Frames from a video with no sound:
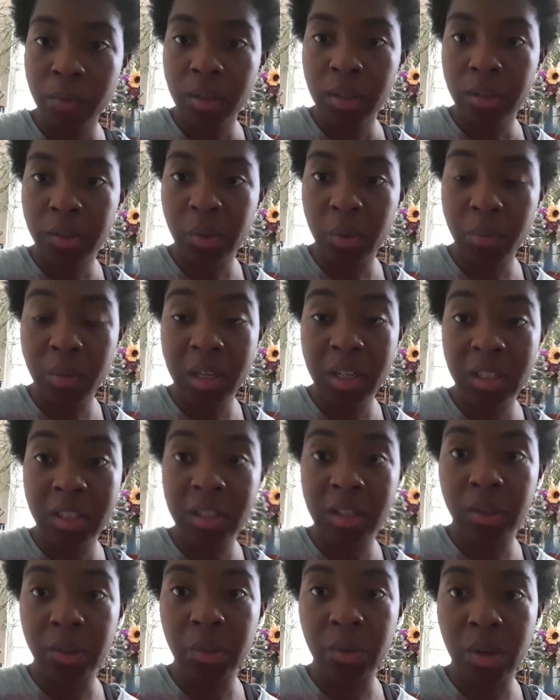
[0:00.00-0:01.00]
So Mina
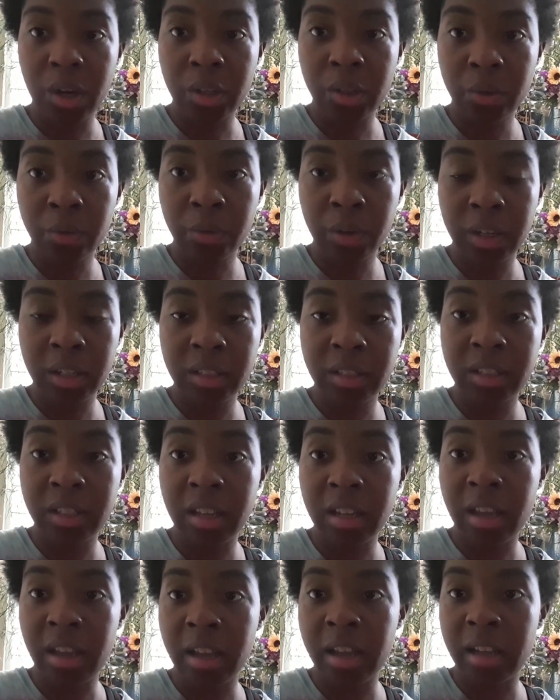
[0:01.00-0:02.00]
tells her other friends,
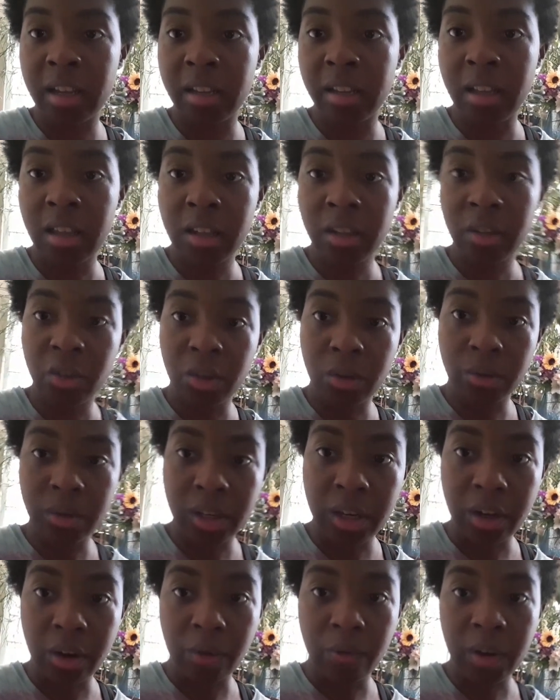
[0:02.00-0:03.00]
like, hey, don't
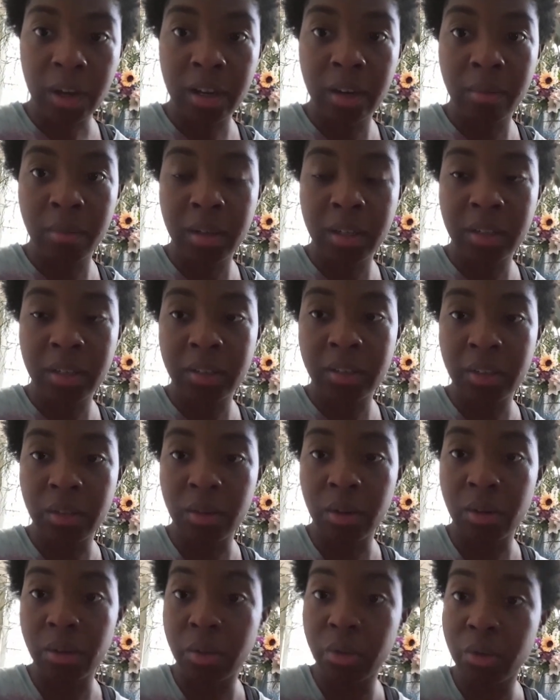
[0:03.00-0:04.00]
take your vitamins,
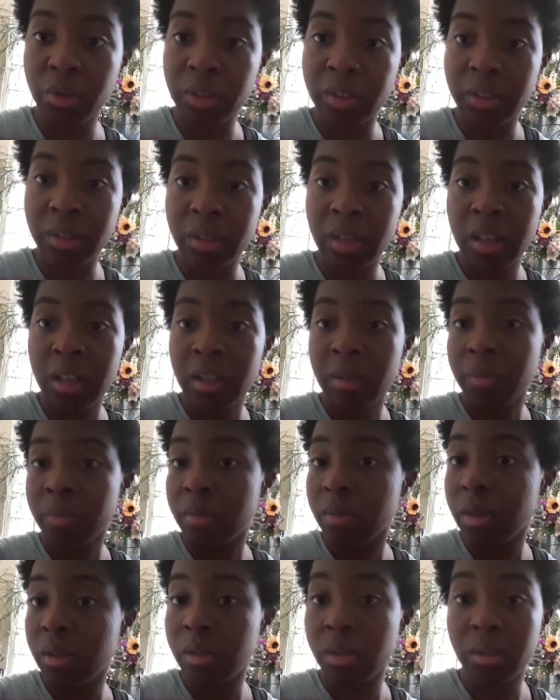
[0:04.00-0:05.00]

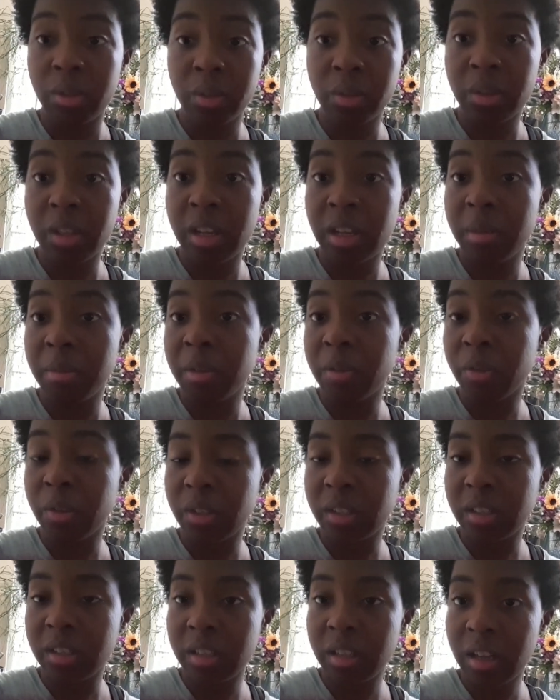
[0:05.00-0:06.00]
you'll thank me for
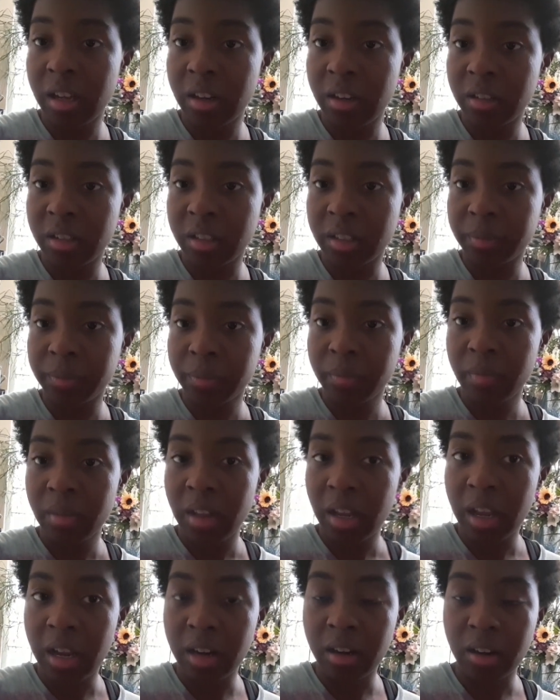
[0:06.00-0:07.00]
this later.
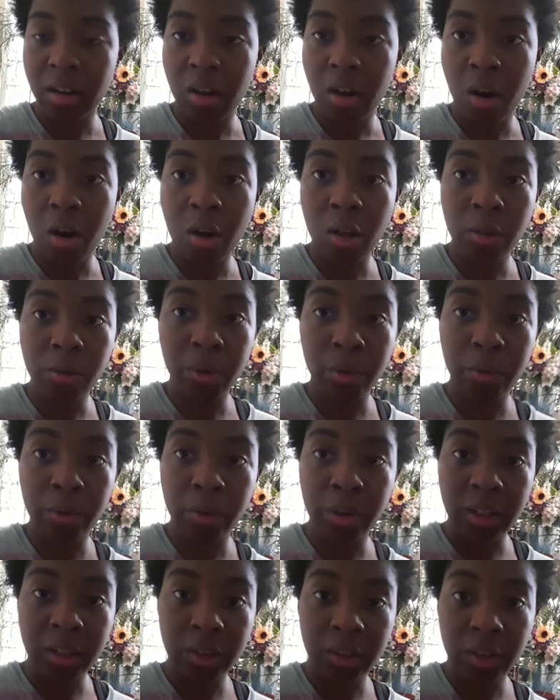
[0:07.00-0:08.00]
And all of her
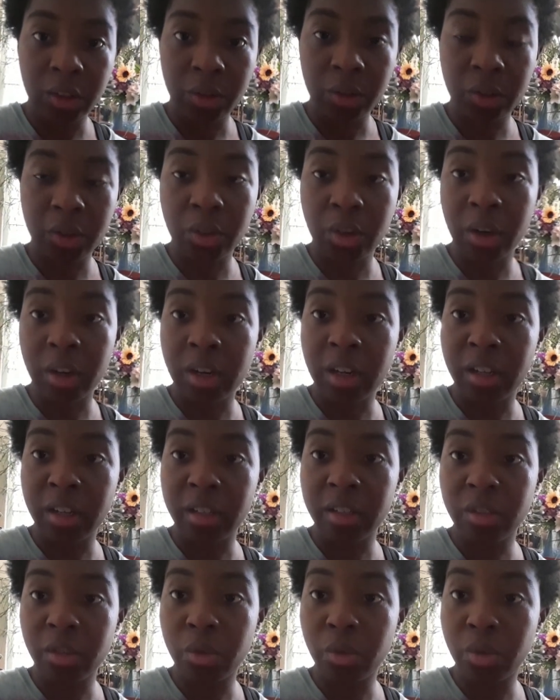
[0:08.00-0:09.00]
friends are
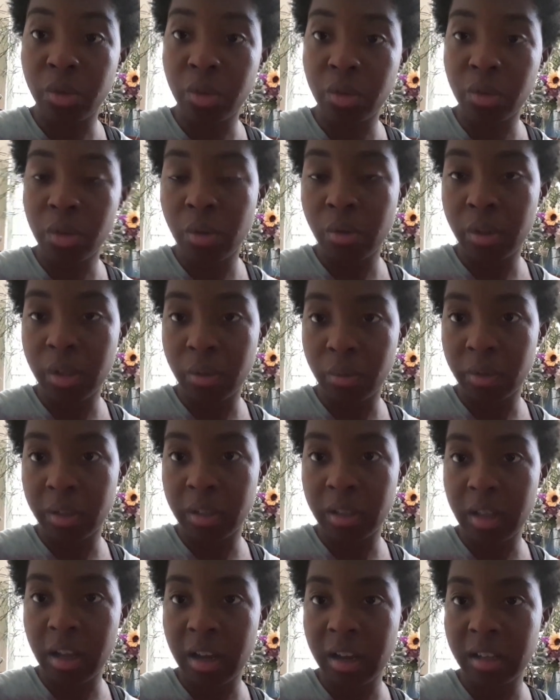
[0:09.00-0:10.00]
starting to slowly
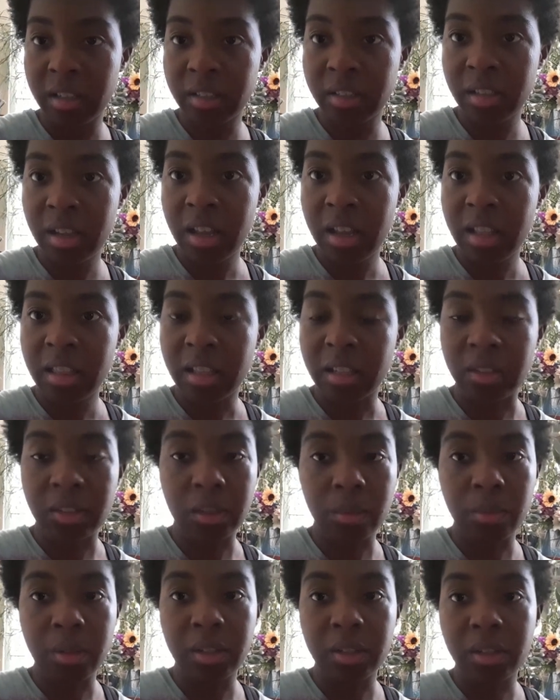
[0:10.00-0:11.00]
realize that
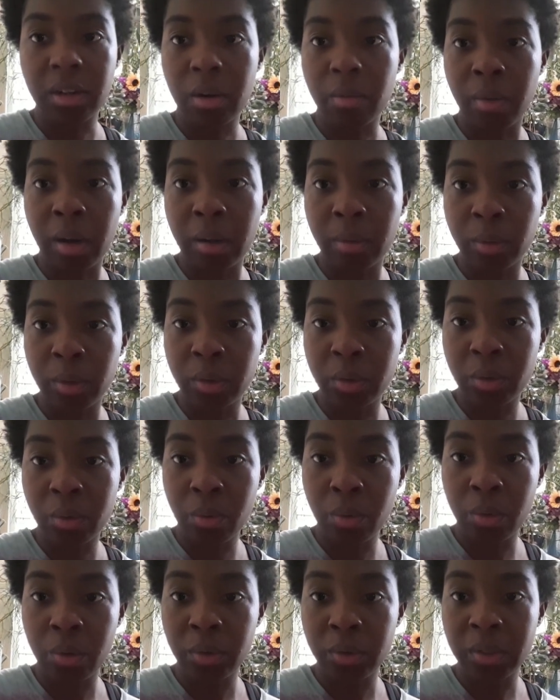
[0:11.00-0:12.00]
something's not right with the
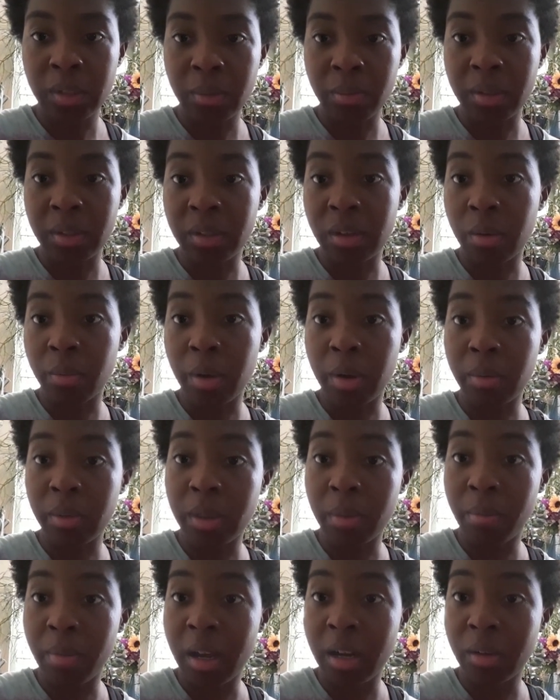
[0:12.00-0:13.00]
school, something's not right with the
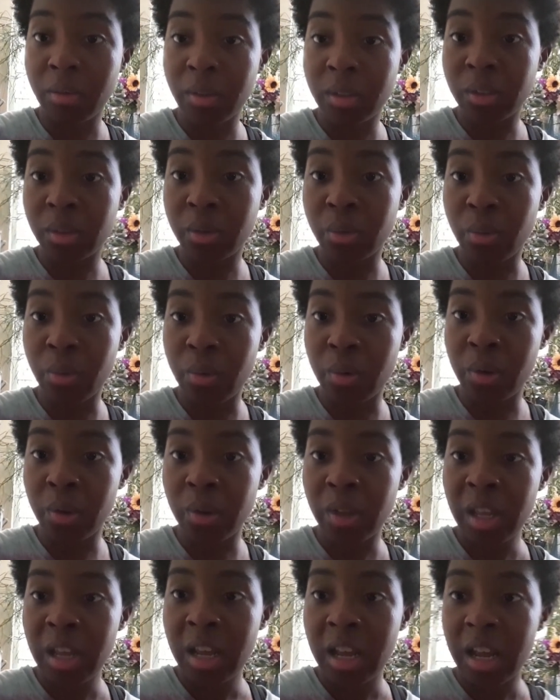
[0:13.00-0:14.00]
men of this school,
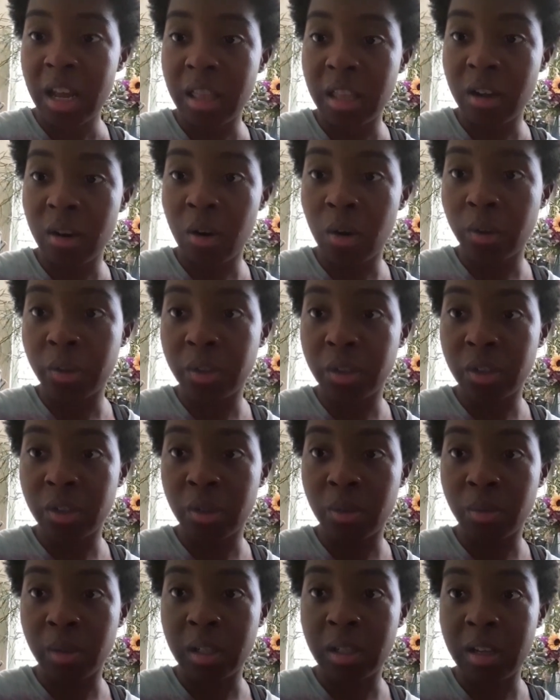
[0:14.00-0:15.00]
and they all start
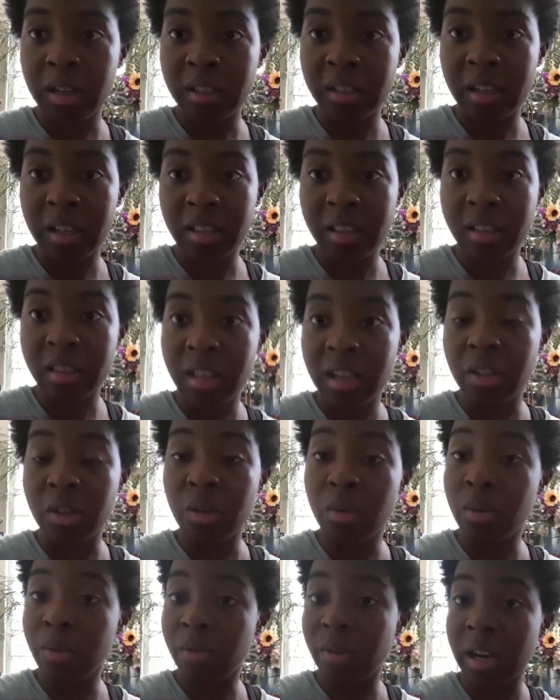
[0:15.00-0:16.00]
to realize that they
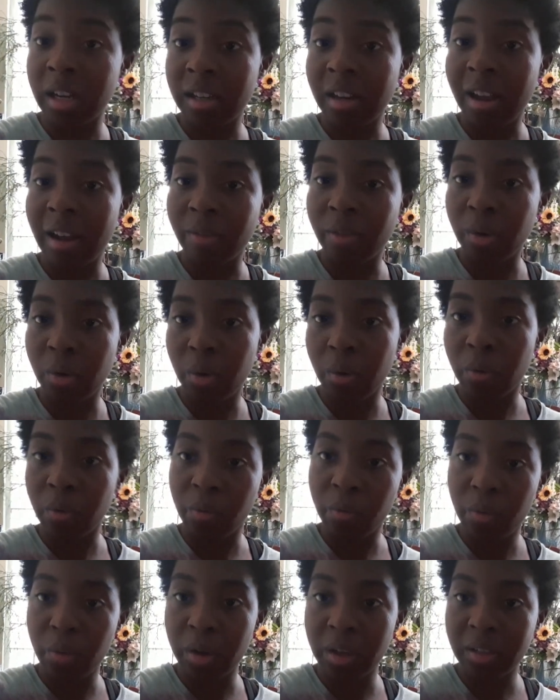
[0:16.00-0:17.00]
do, in fact, have their own
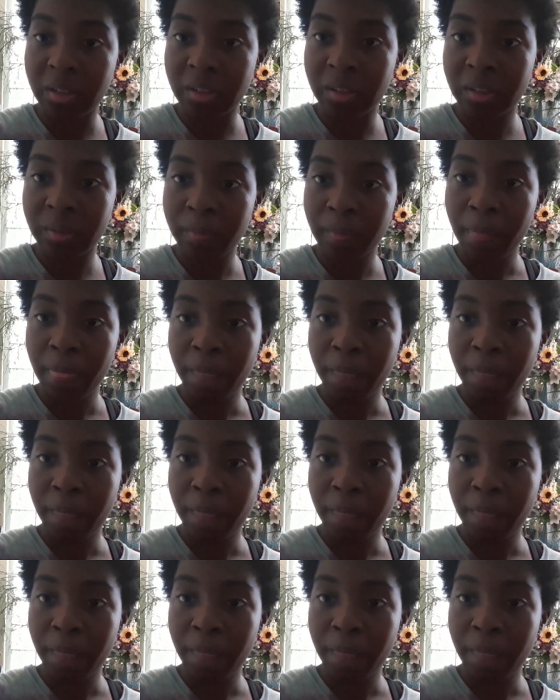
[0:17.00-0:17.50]
voice.